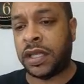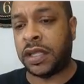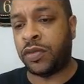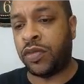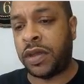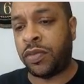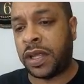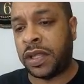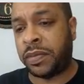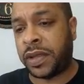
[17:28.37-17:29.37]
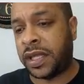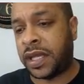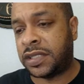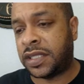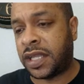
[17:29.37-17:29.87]
At the web wallet,
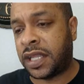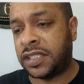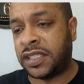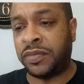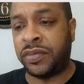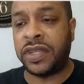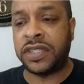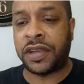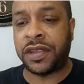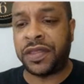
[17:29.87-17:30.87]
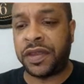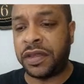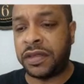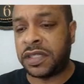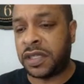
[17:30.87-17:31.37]
Polygon Technology, and bridge our
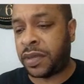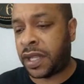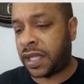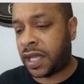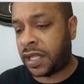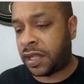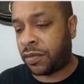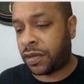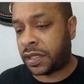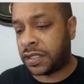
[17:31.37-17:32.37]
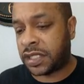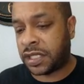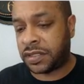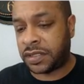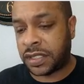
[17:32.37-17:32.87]
Ethereum to the Polygon network. Because
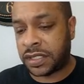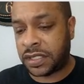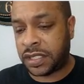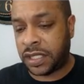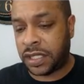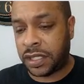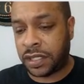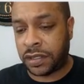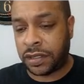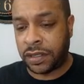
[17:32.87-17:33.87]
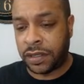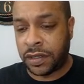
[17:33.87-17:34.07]
as you can see here,